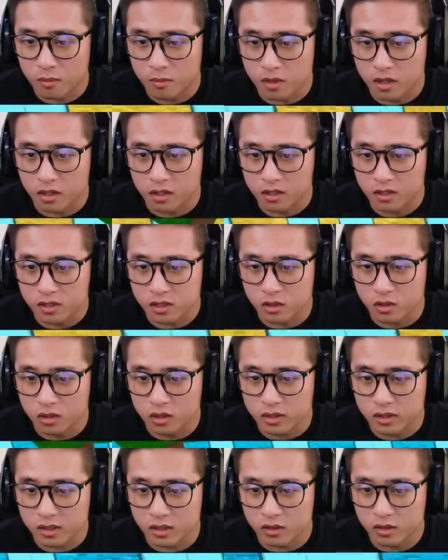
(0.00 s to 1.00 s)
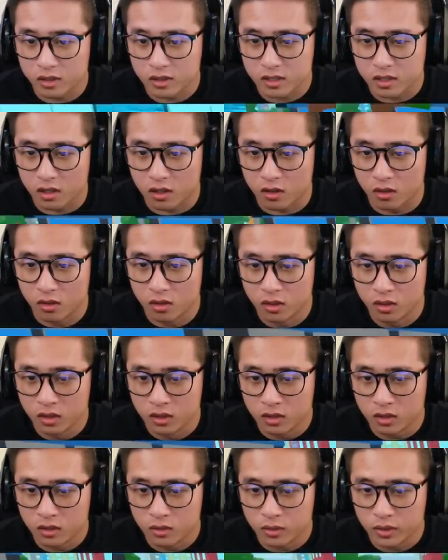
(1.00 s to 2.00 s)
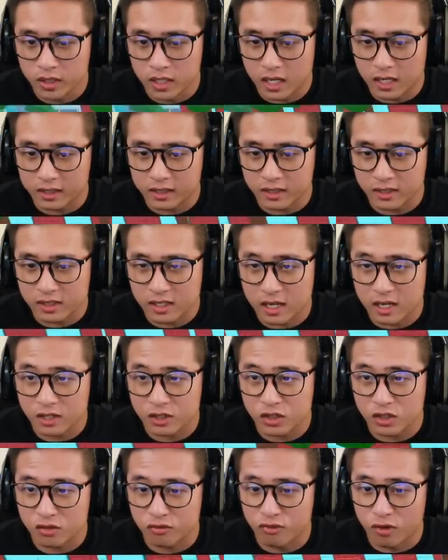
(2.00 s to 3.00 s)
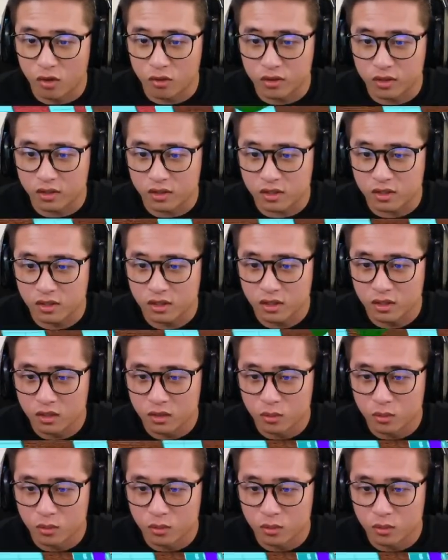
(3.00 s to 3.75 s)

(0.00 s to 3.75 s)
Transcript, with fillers: Come on, let's go, let's go, let's go. We got this, guys. Just focus.